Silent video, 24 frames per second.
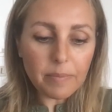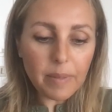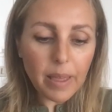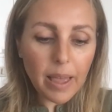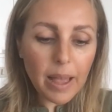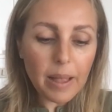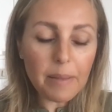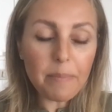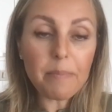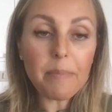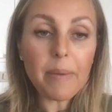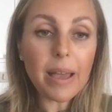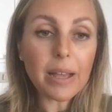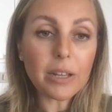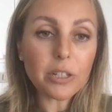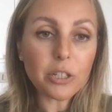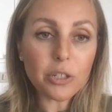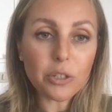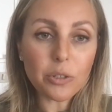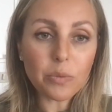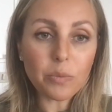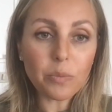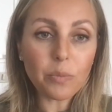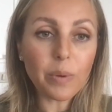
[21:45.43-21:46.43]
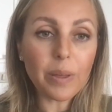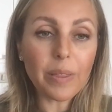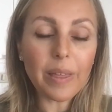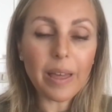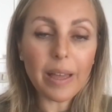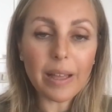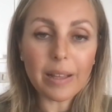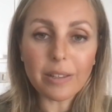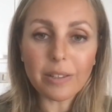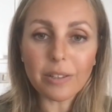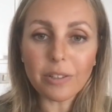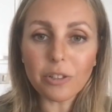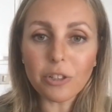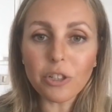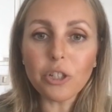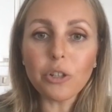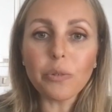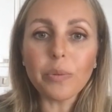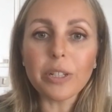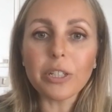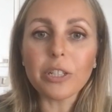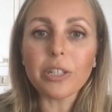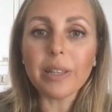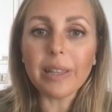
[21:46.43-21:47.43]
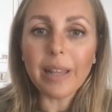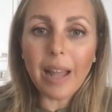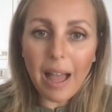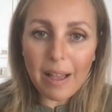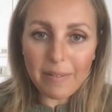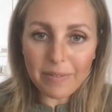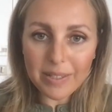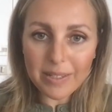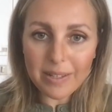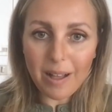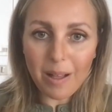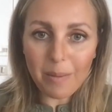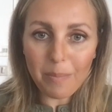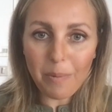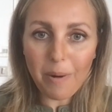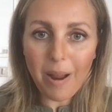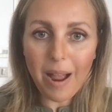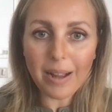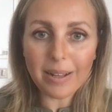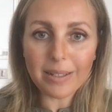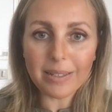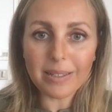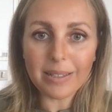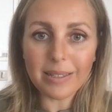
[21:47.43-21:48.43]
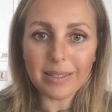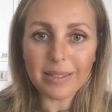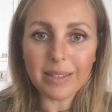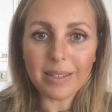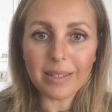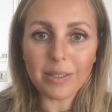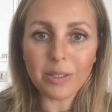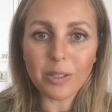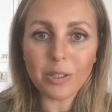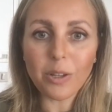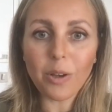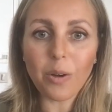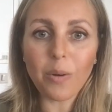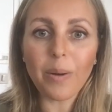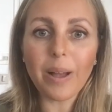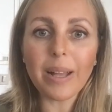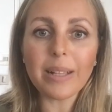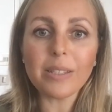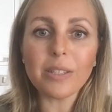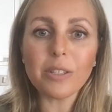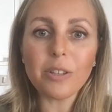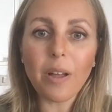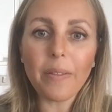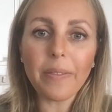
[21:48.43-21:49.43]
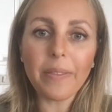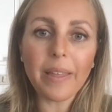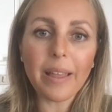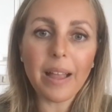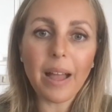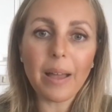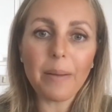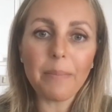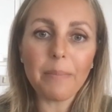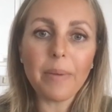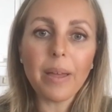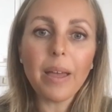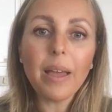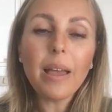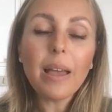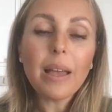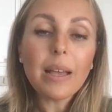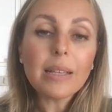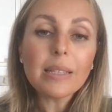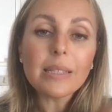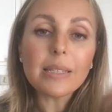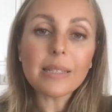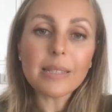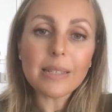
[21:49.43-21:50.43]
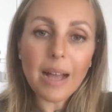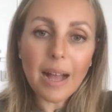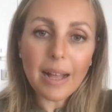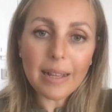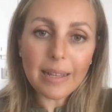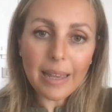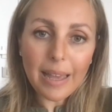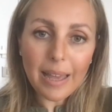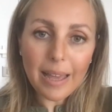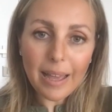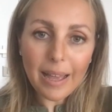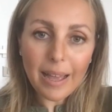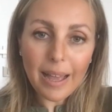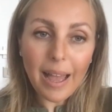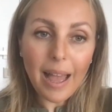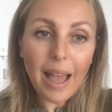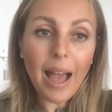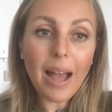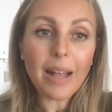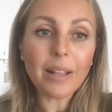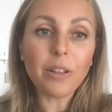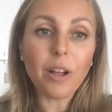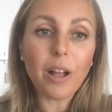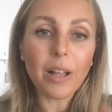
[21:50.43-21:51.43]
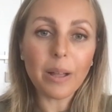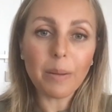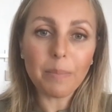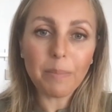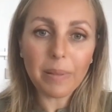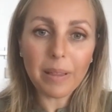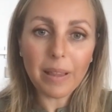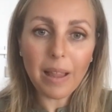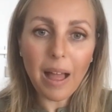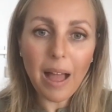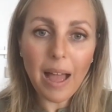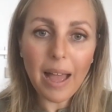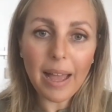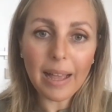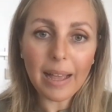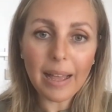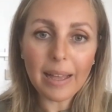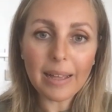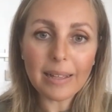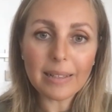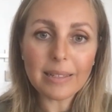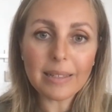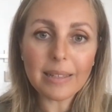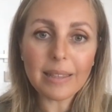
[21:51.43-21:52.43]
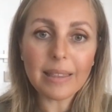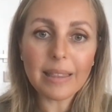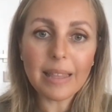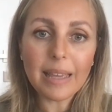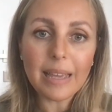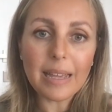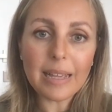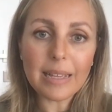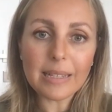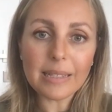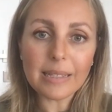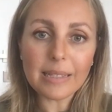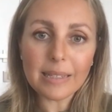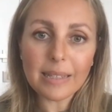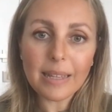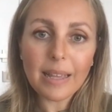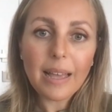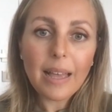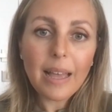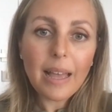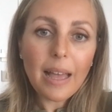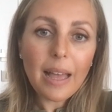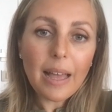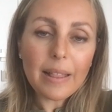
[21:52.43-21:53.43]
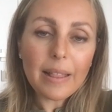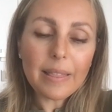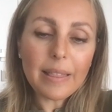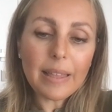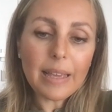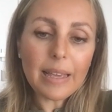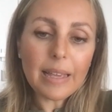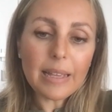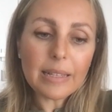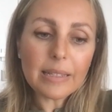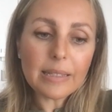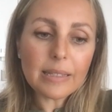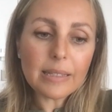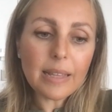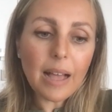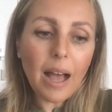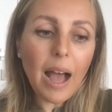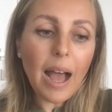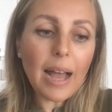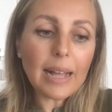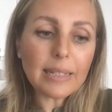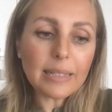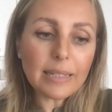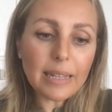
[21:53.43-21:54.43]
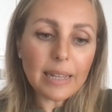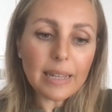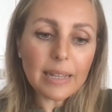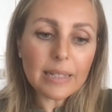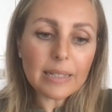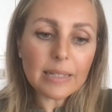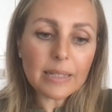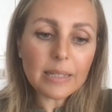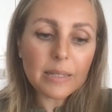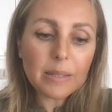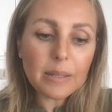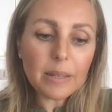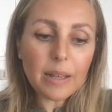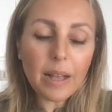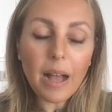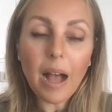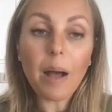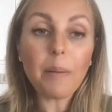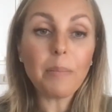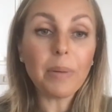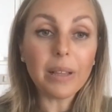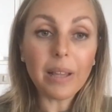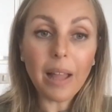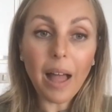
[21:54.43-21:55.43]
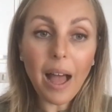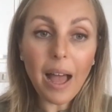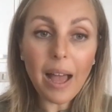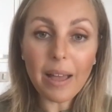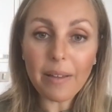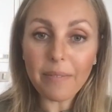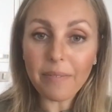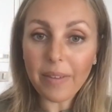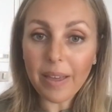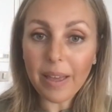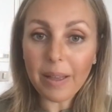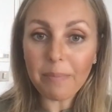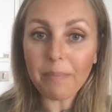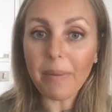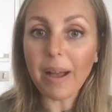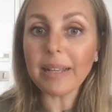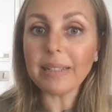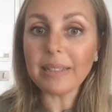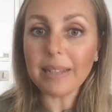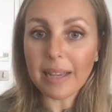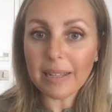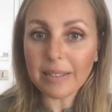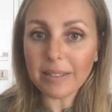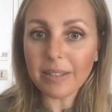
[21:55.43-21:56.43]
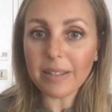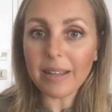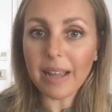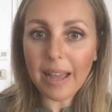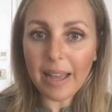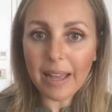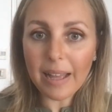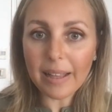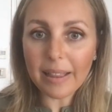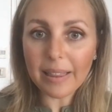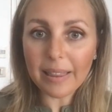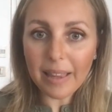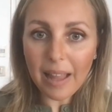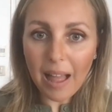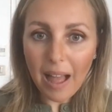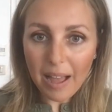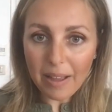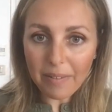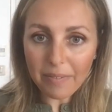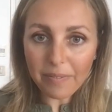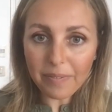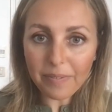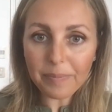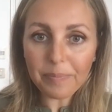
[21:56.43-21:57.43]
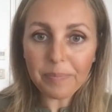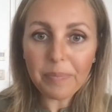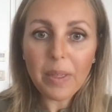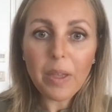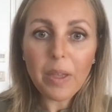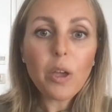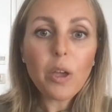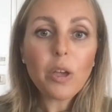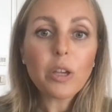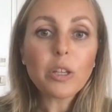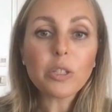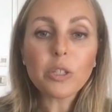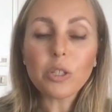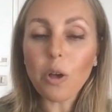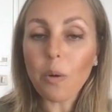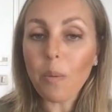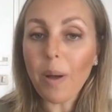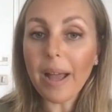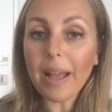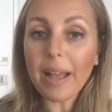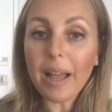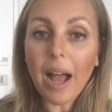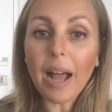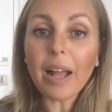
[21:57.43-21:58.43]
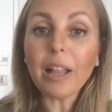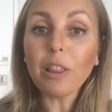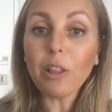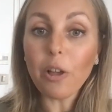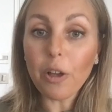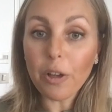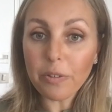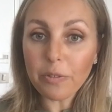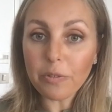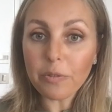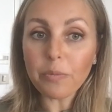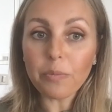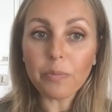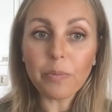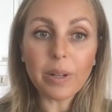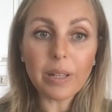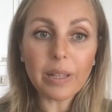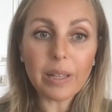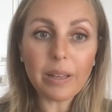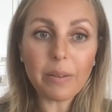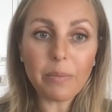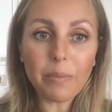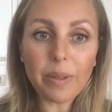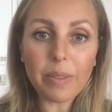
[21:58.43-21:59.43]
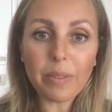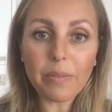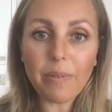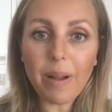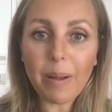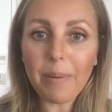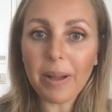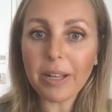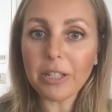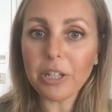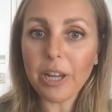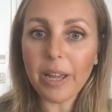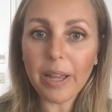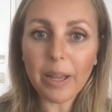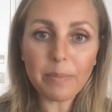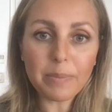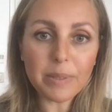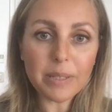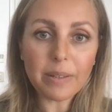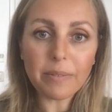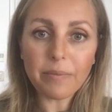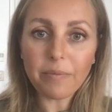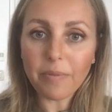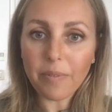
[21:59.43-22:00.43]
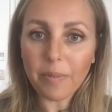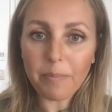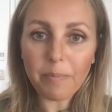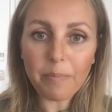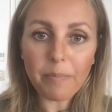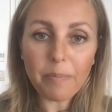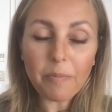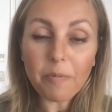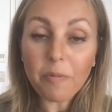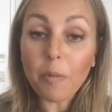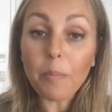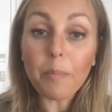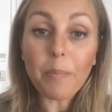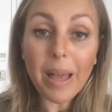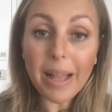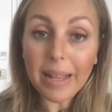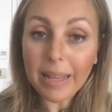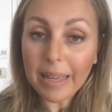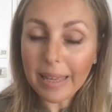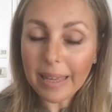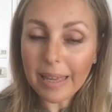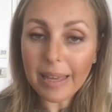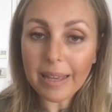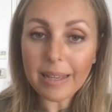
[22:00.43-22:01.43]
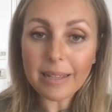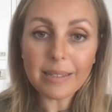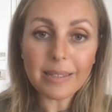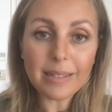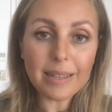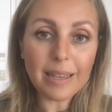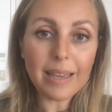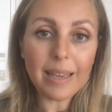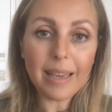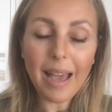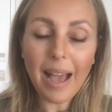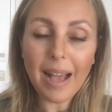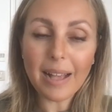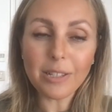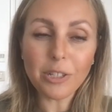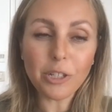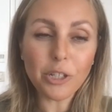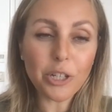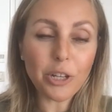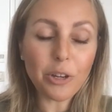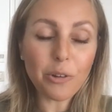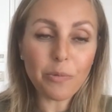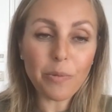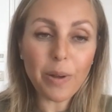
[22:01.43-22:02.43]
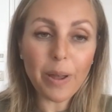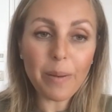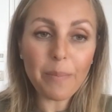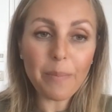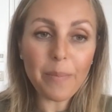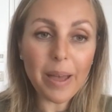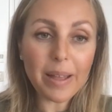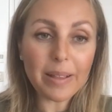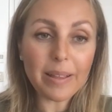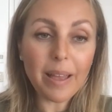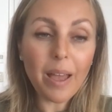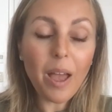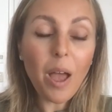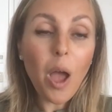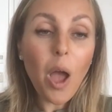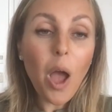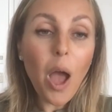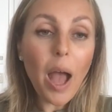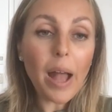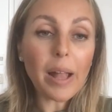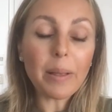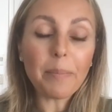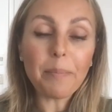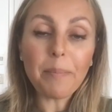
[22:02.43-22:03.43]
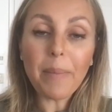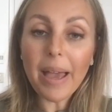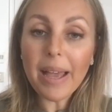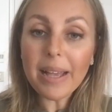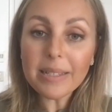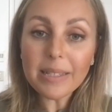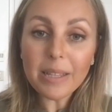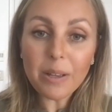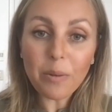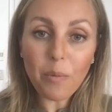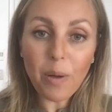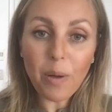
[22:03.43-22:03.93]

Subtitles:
enmeshed within Jewish lifestyle practices. So it's not that I'm studying and not applying it. These ideas come alive in my day-to-day life. So I learned really with Rabbi Jacobson for many years. He has shiurim and an amazing